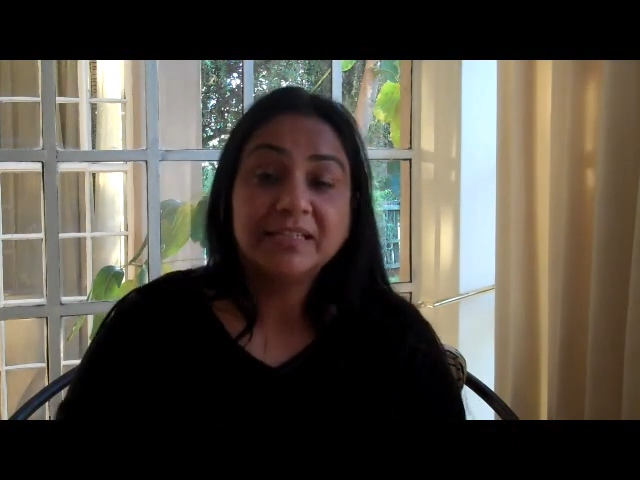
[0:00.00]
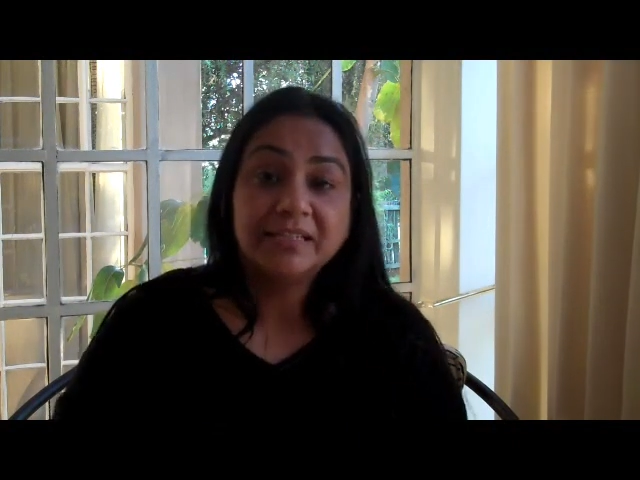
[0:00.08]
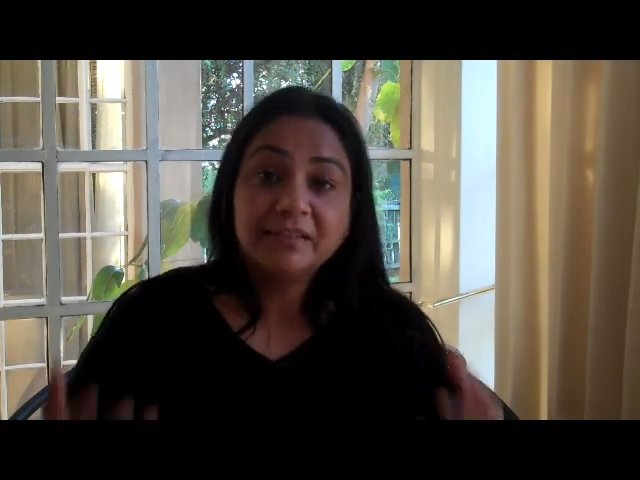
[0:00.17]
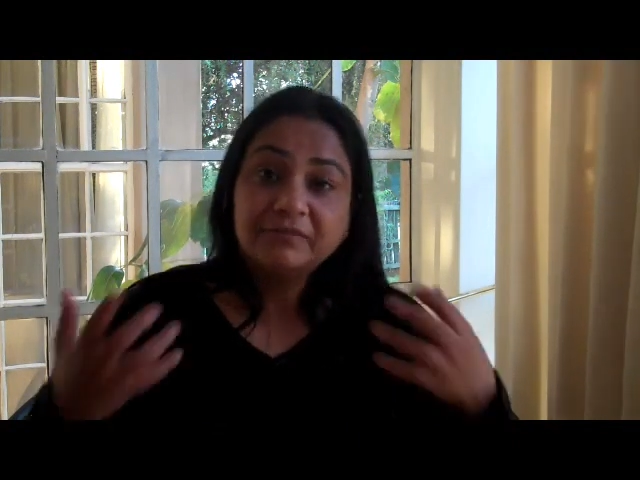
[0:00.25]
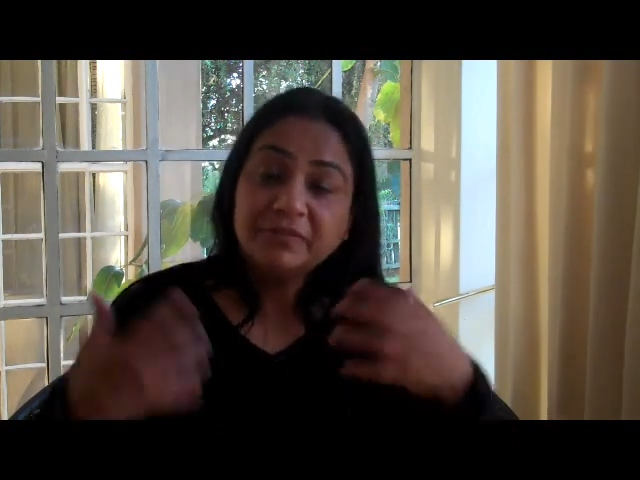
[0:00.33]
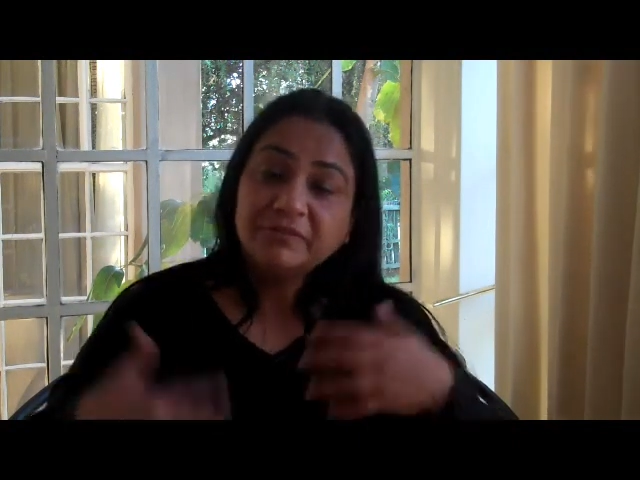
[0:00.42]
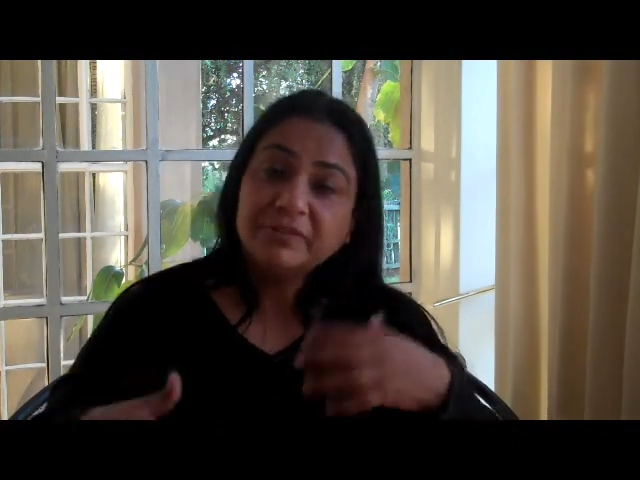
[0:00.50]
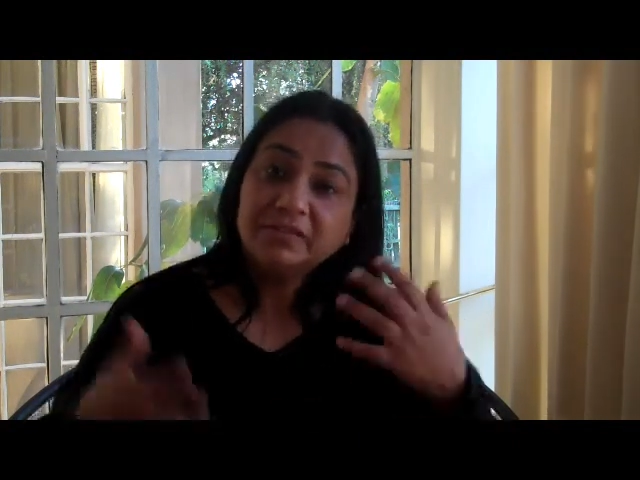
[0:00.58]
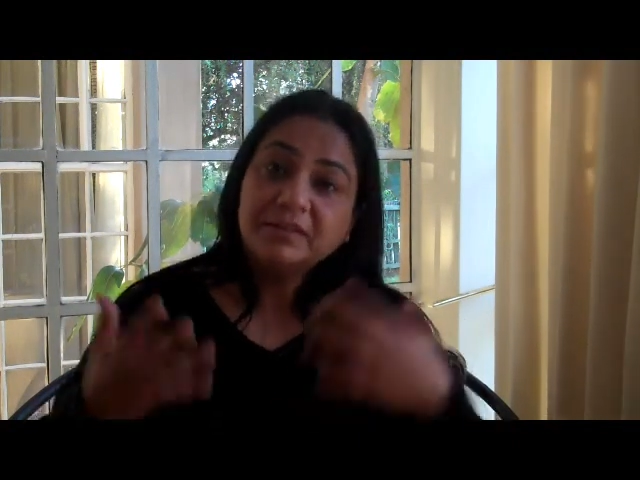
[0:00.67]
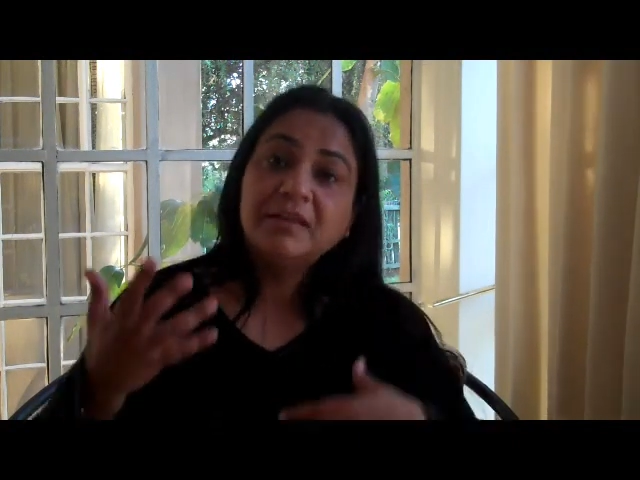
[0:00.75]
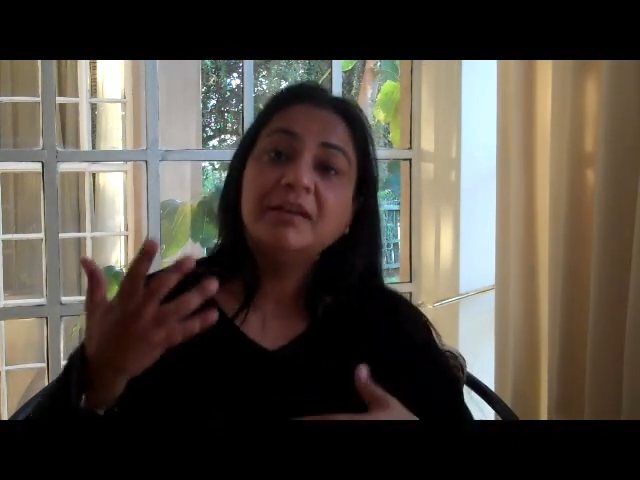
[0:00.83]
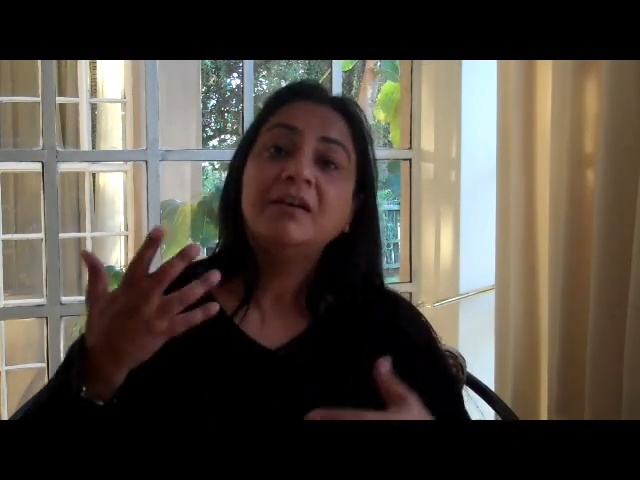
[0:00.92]
Even
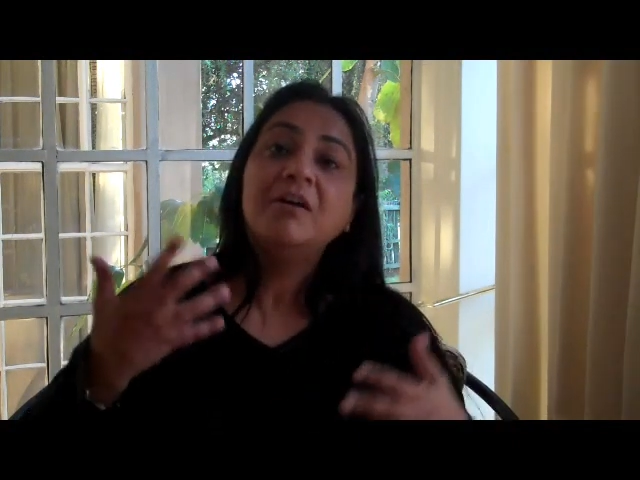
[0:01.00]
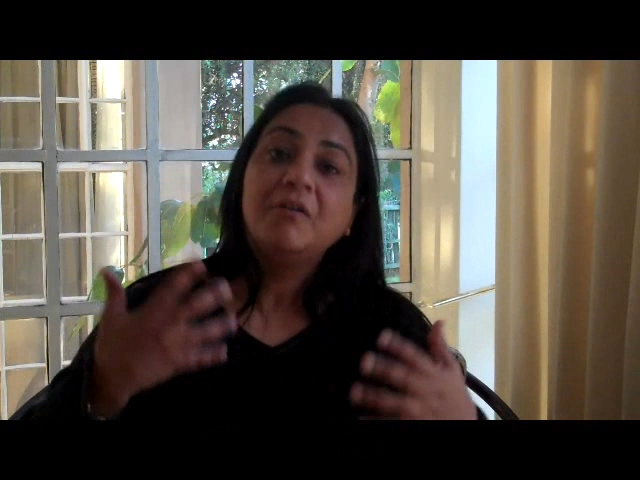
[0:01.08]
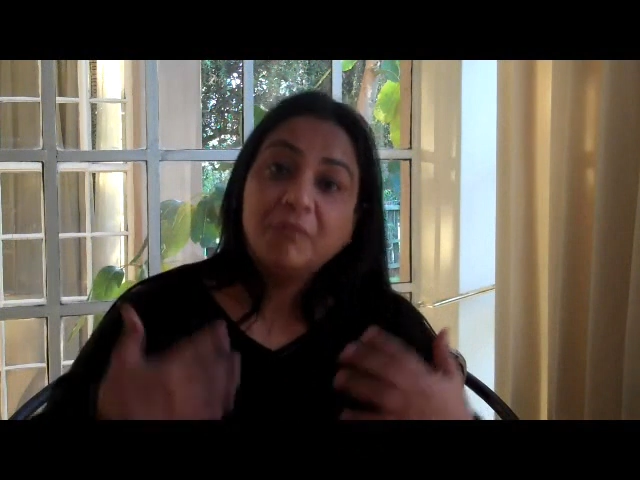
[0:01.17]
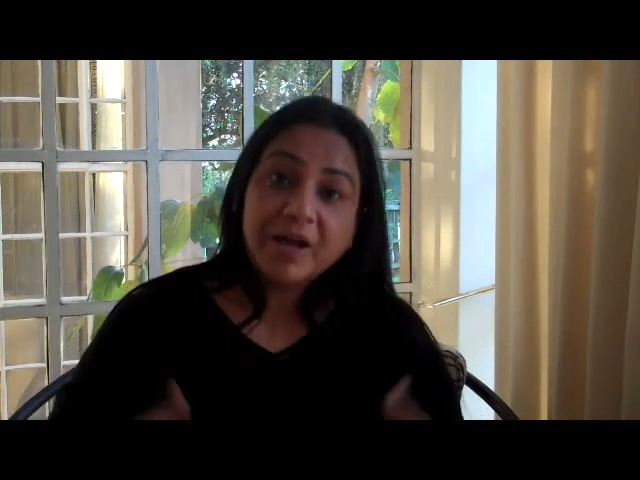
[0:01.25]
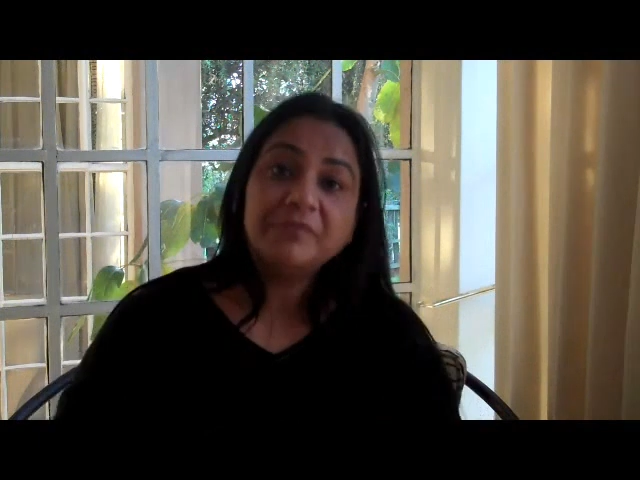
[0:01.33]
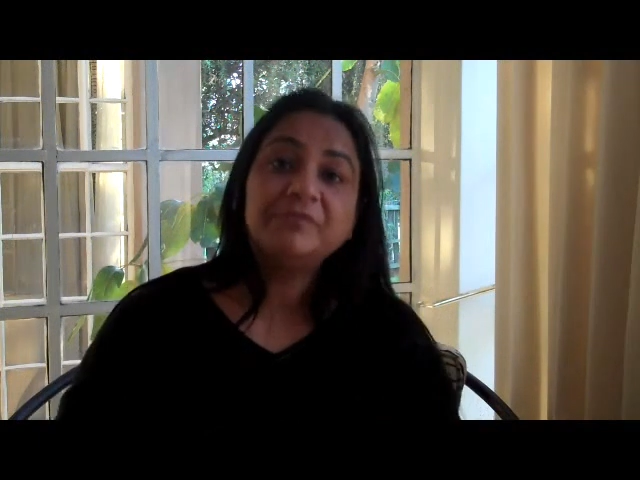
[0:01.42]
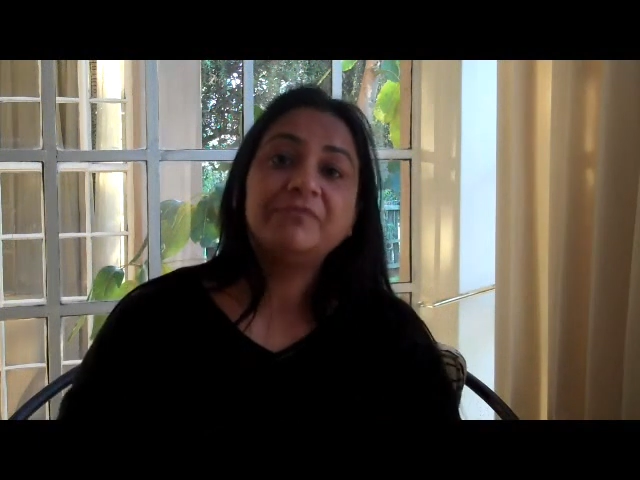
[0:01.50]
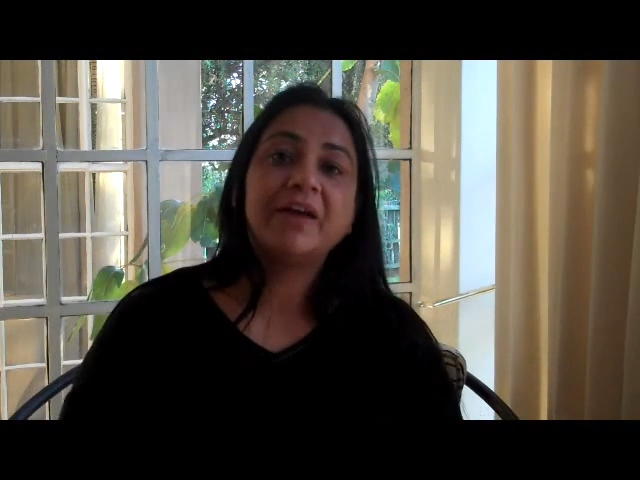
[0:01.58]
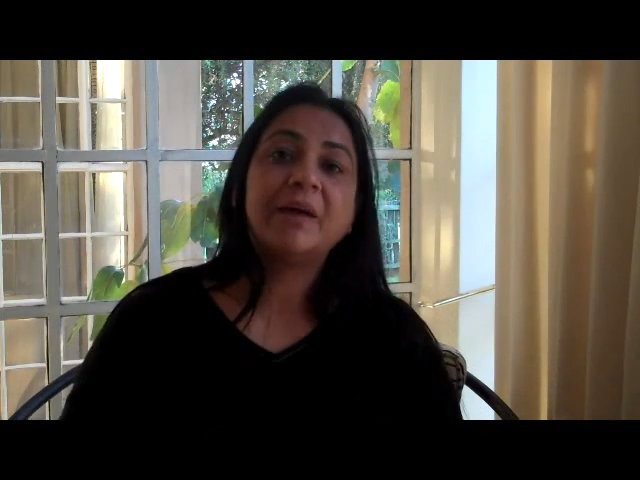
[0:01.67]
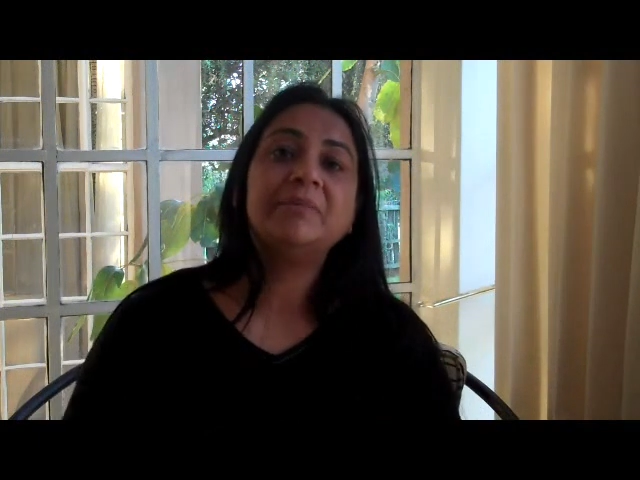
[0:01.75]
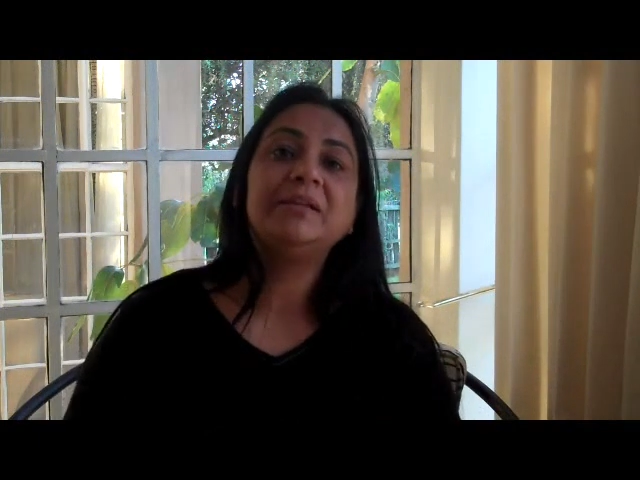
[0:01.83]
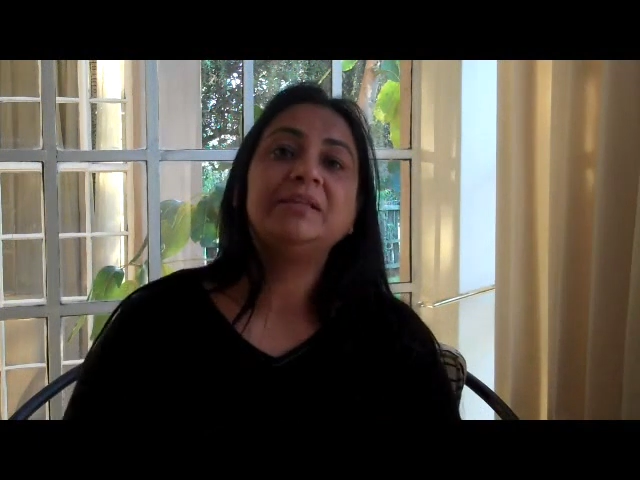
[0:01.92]
within one
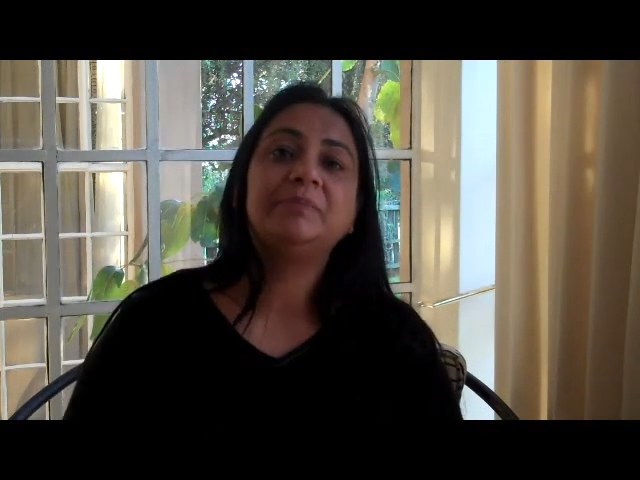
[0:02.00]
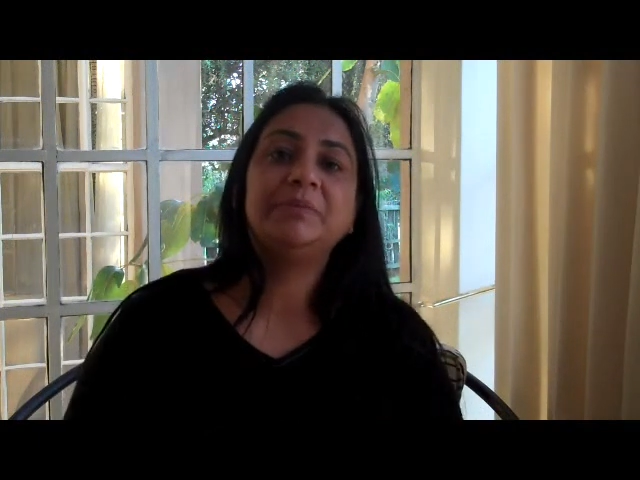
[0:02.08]
family,